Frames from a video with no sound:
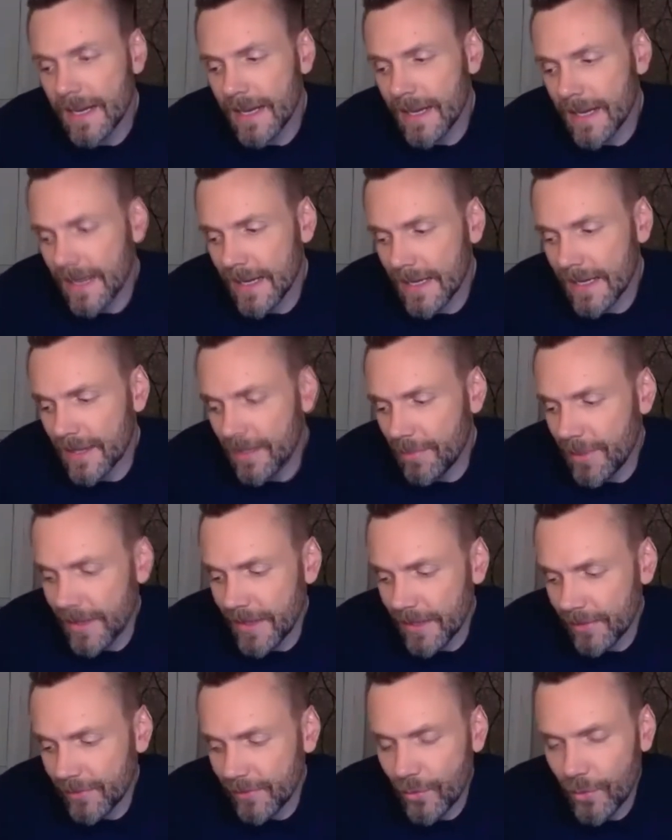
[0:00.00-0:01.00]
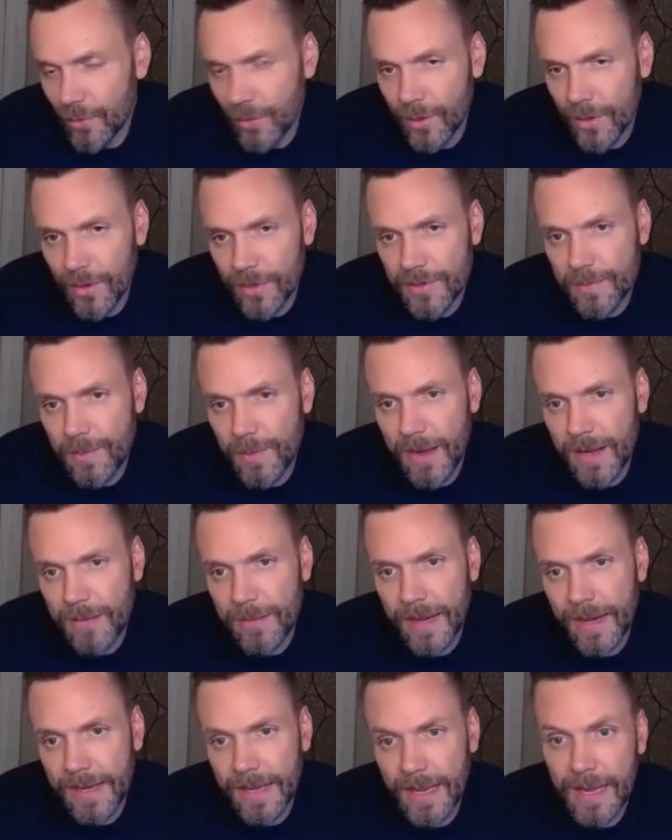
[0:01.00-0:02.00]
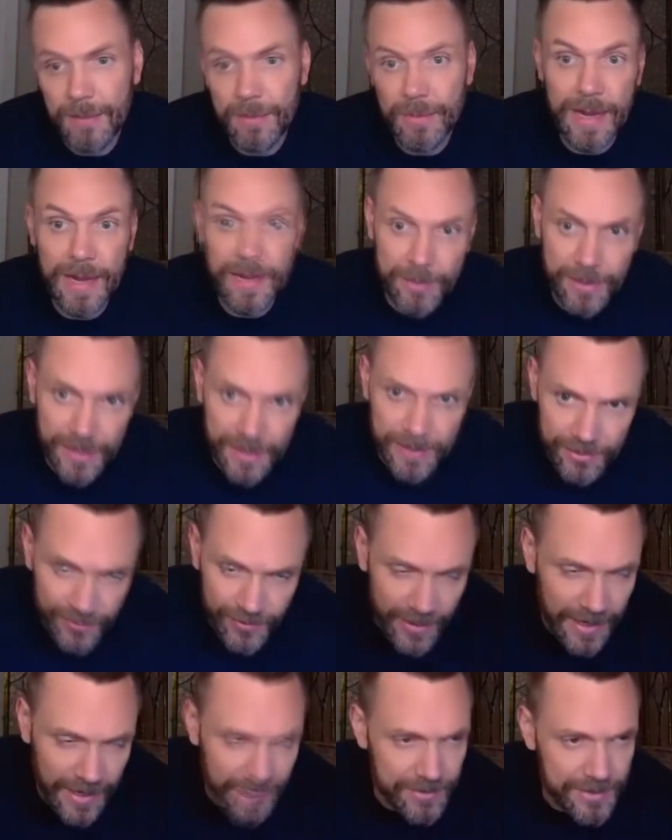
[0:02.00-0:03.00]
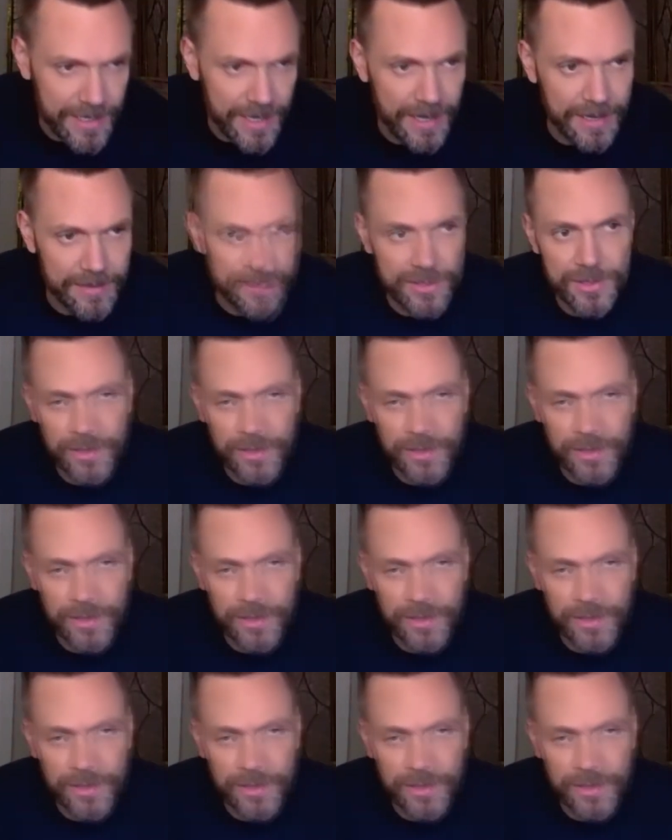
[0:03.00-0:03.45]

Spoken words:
the PS4 Spider-Man game, but now the PS5 is out.